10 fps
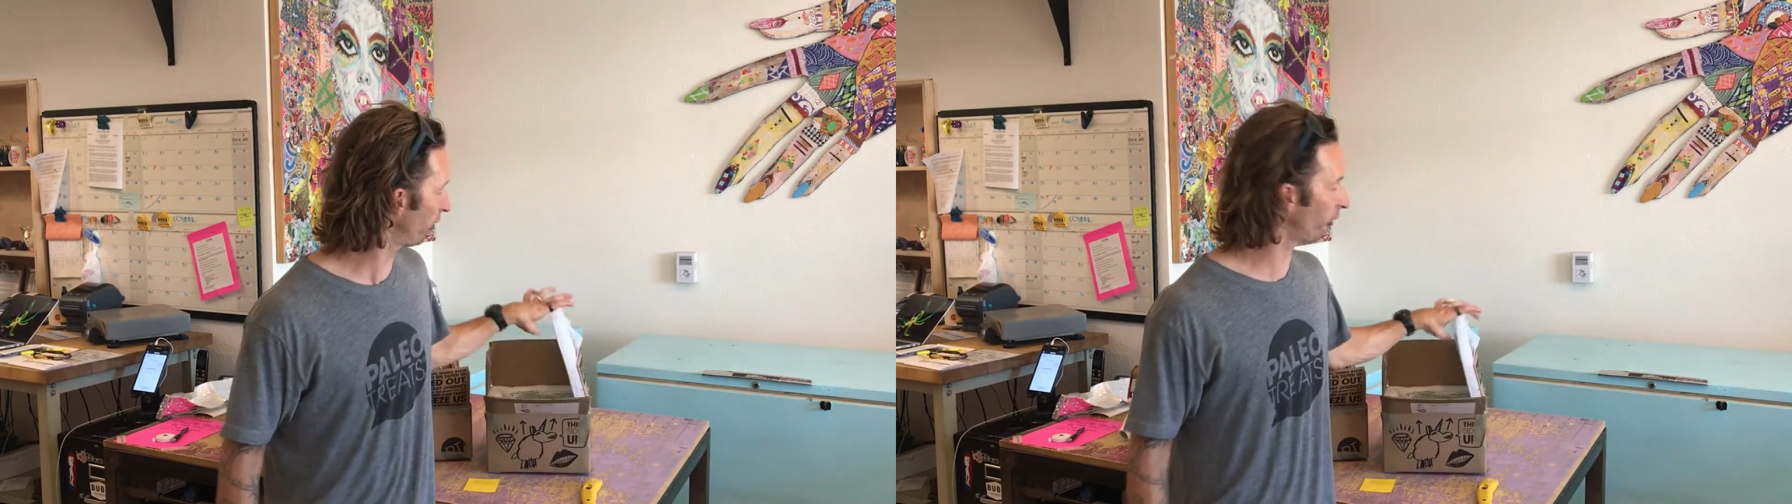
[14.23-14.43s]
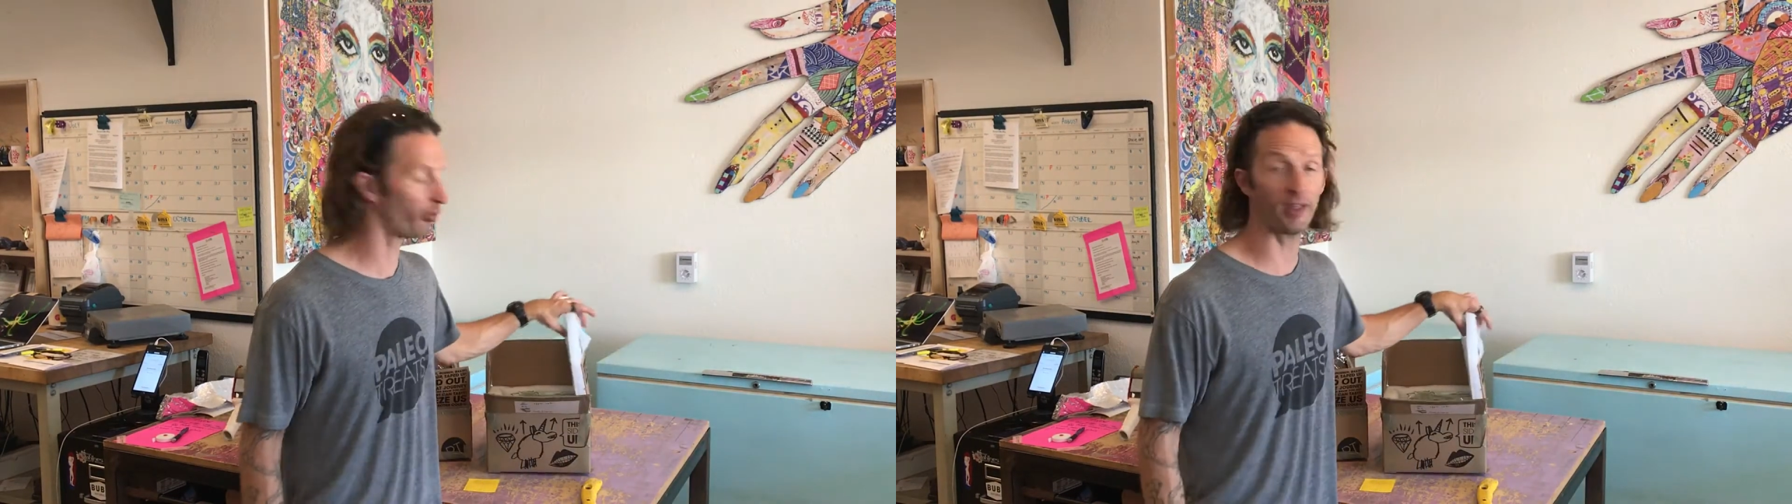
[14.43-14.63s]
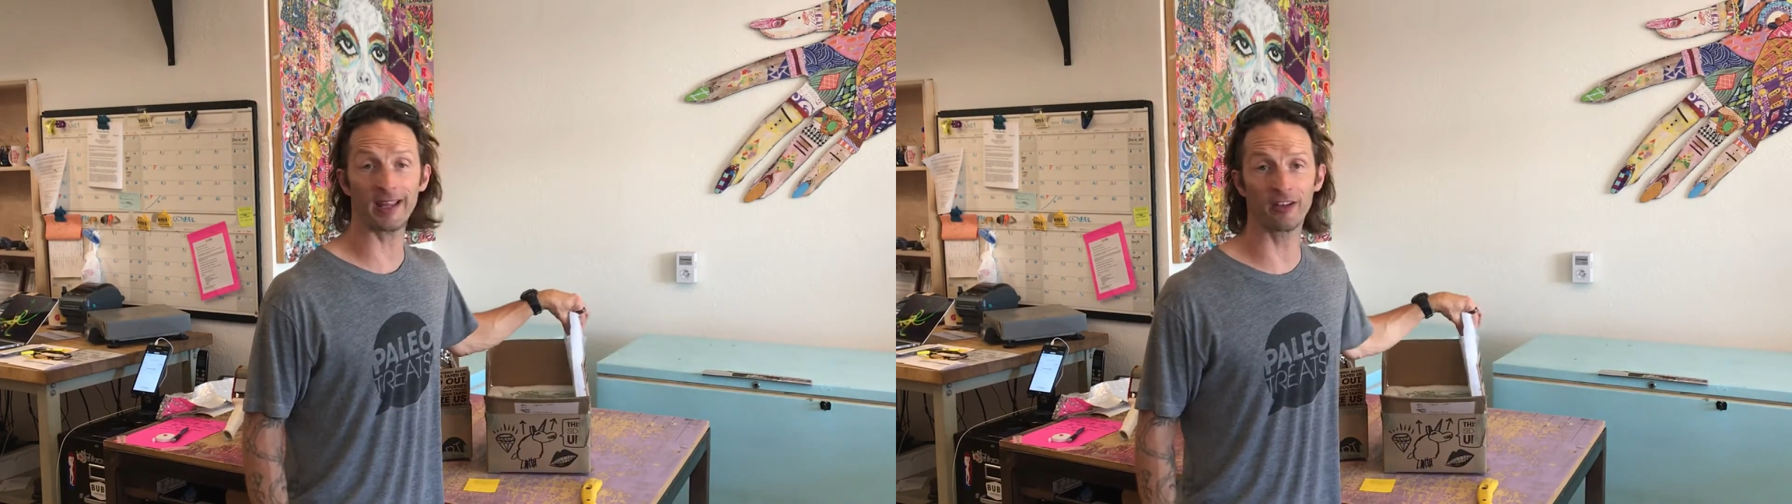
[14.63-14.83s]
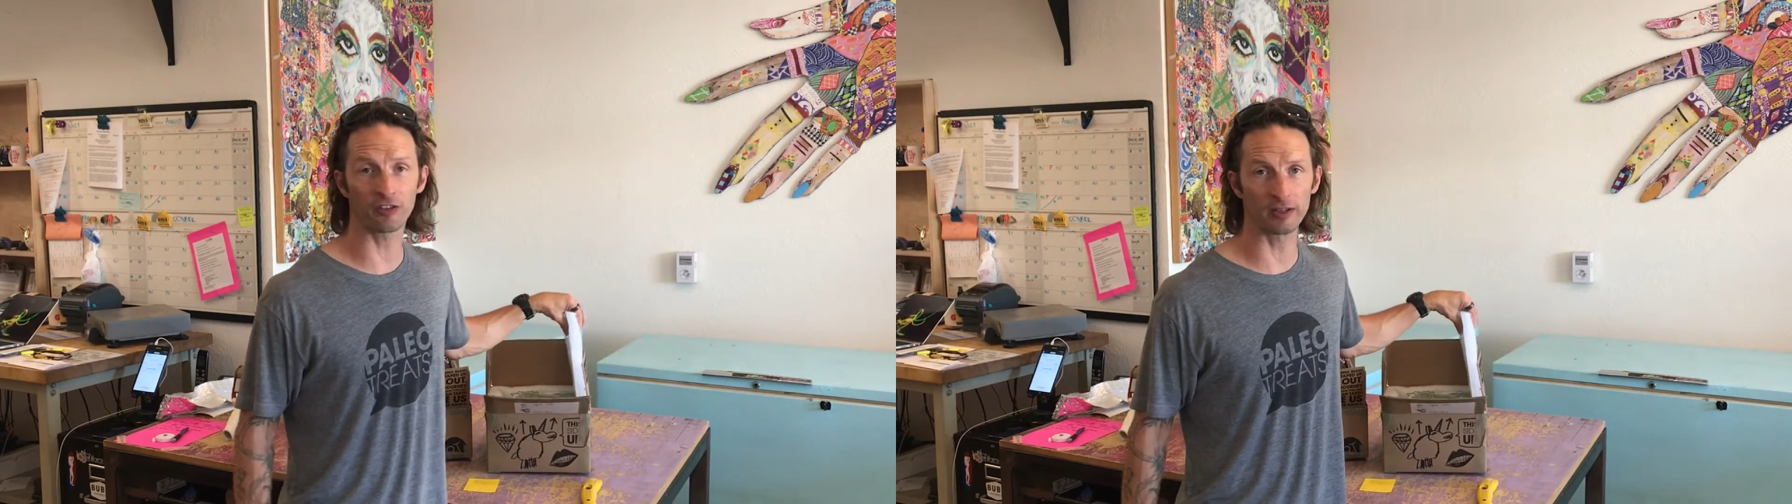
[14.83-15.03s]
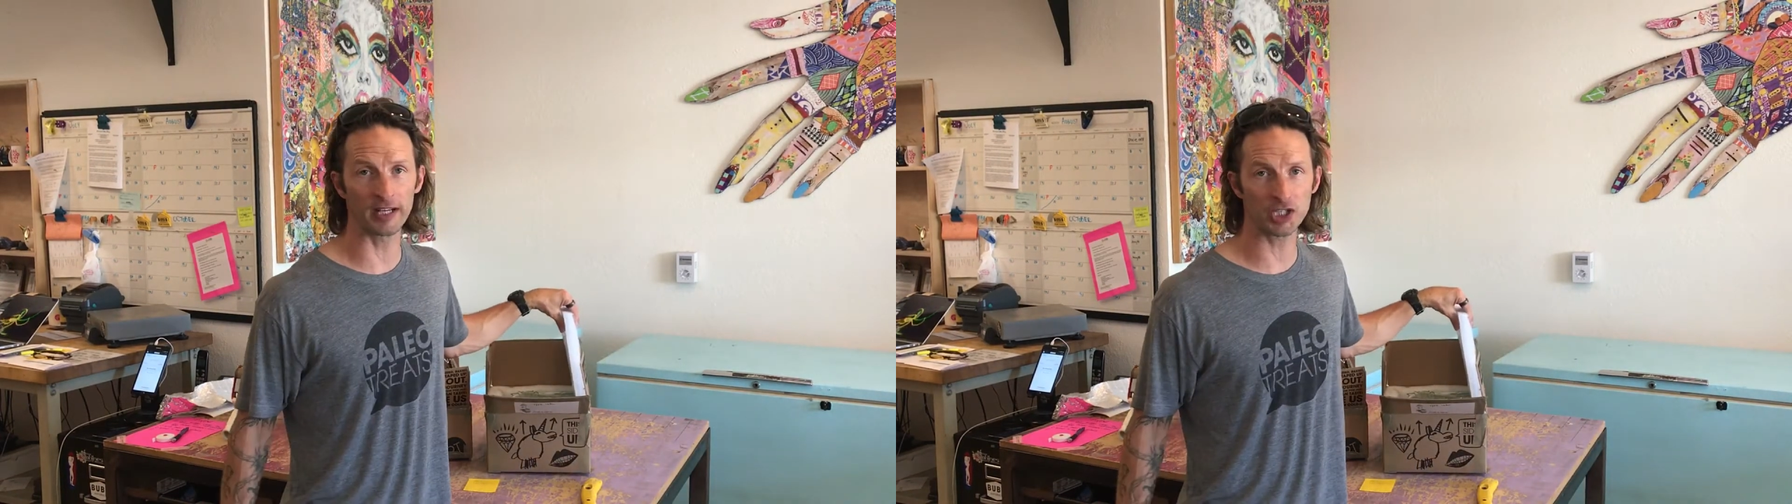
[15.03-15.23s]
this thick
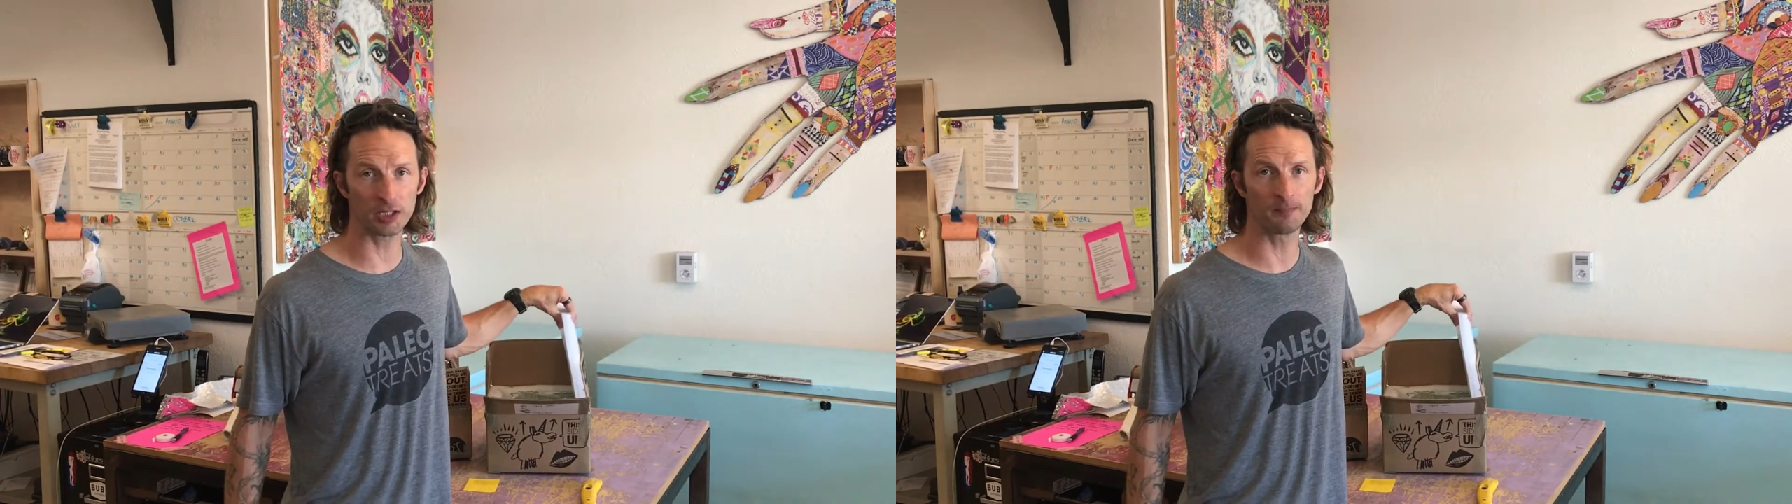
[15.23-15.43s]
insulation.